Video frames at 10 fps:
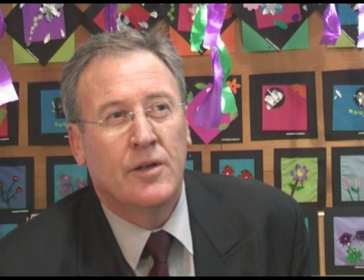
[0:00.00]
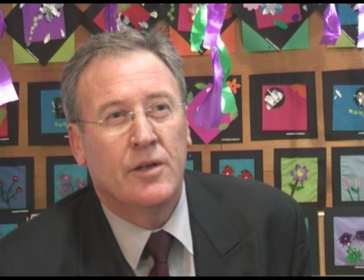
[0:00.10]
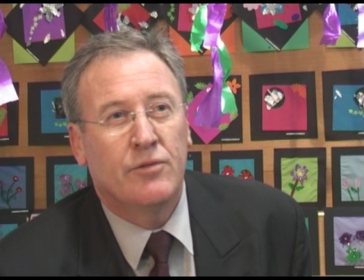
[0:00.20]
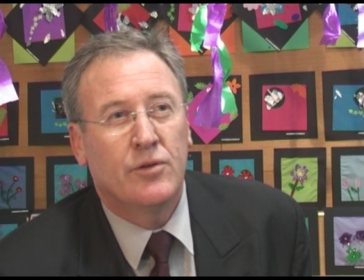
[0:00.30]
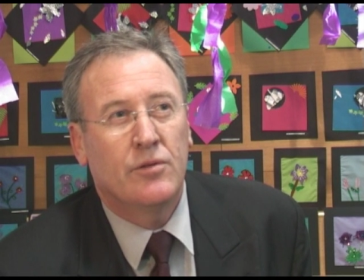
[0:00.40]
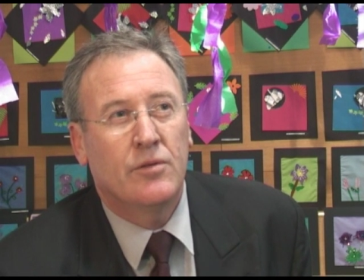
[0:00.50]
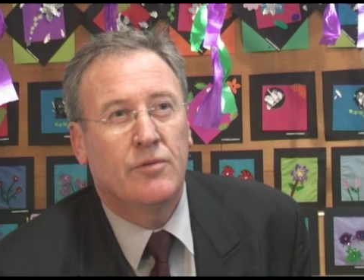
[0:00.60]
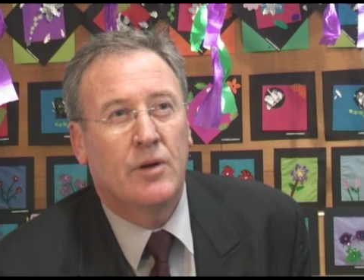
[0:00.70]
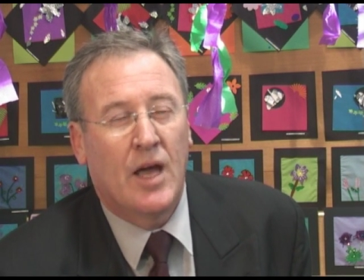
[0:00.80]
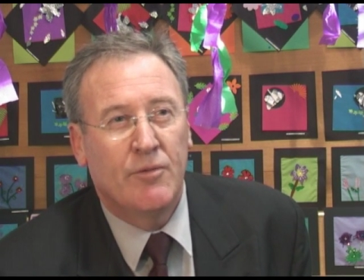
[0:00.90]
If you
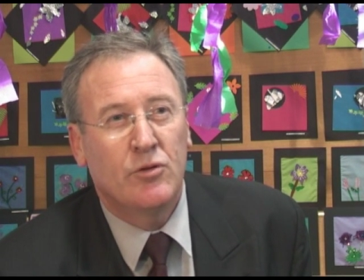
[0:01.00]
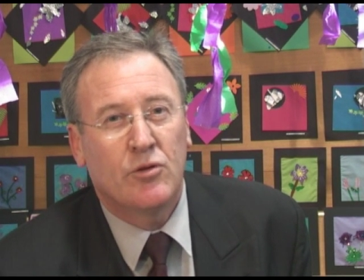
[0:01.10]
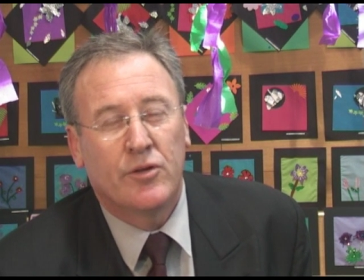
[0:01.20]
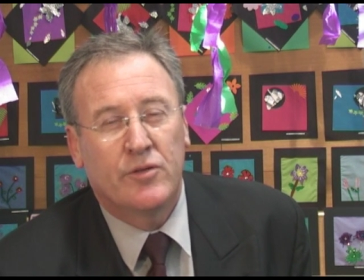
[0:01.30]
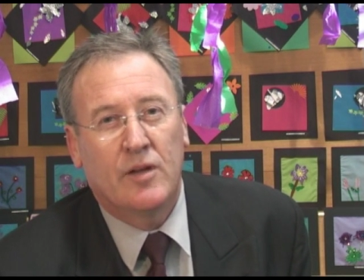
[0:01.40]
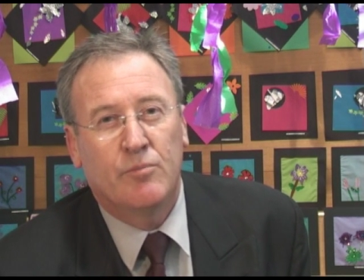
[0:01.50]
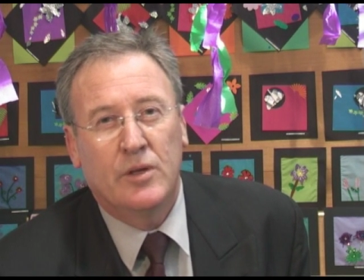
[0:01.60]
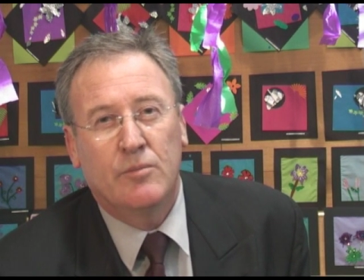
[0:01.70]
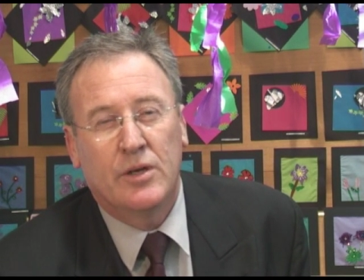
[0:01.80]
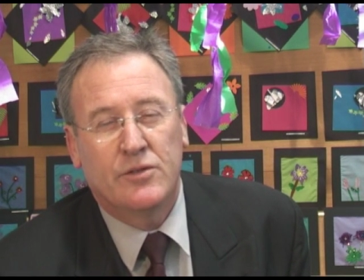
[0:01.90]
haven't got that
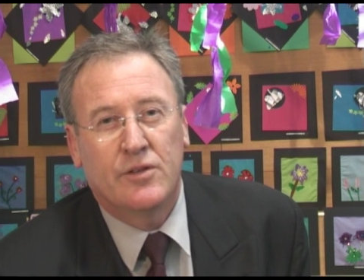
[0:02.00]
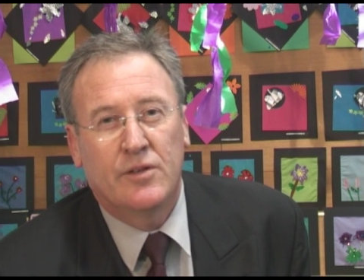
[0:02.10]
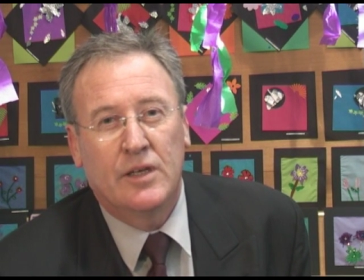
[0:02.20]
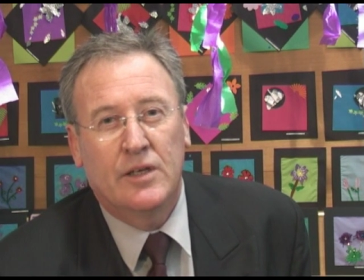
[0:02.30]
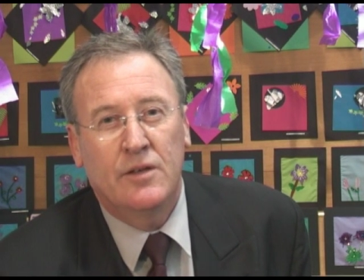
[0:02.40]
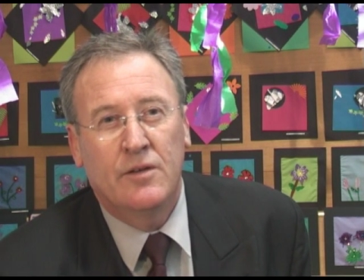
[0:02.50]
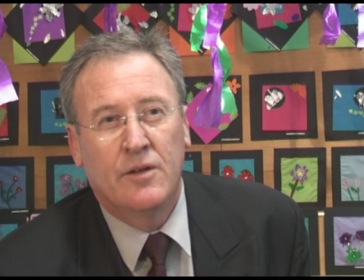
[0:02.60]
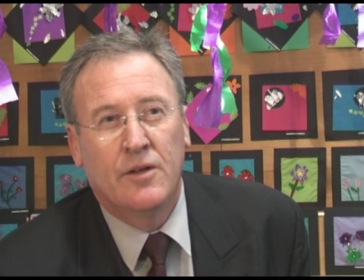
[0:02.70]
big picture thinking,